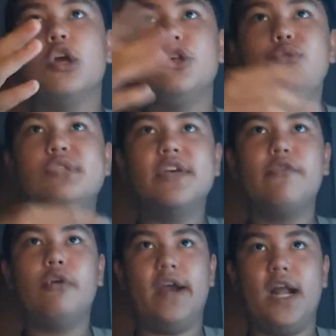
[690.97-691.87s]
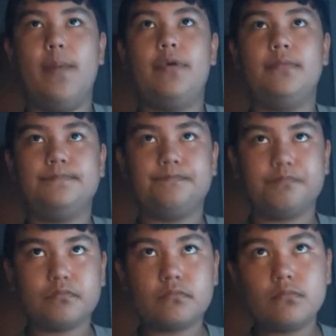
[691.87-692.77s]
U7 lineup.
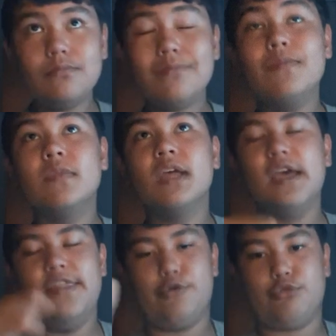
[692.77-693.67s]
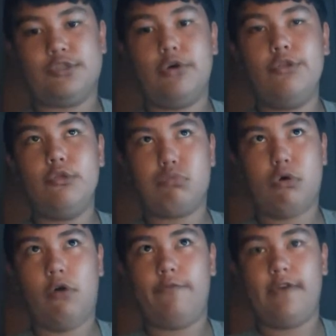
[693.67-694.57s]
They are still in the
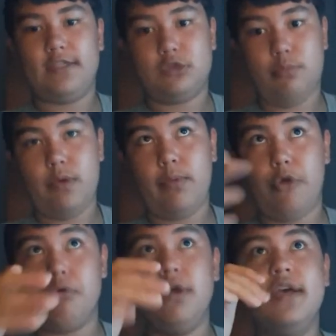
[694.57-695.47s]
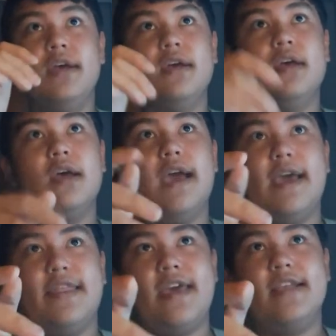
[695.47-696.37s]
roll phase, so beware.
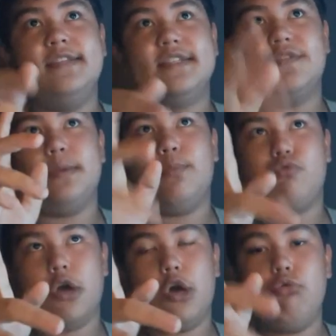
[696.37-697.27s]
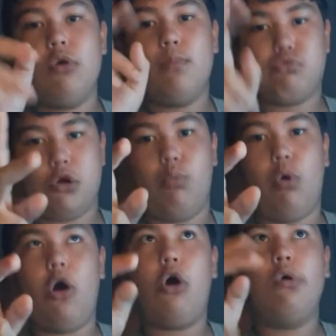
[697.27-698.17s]
They consist of the Pro, Pro
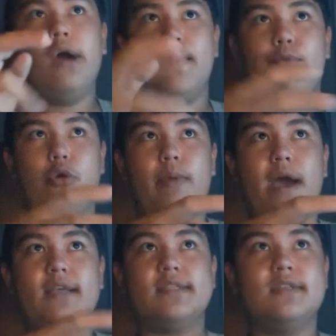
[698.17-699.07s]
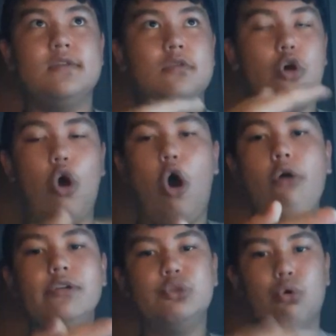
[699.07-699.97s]
Wall, and Pro Max.
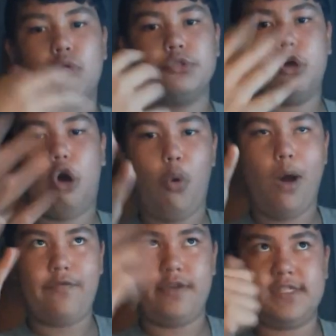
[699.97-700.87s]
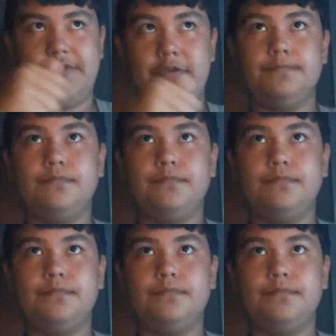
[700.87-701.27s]
All indoors, all Wi-Fi 7.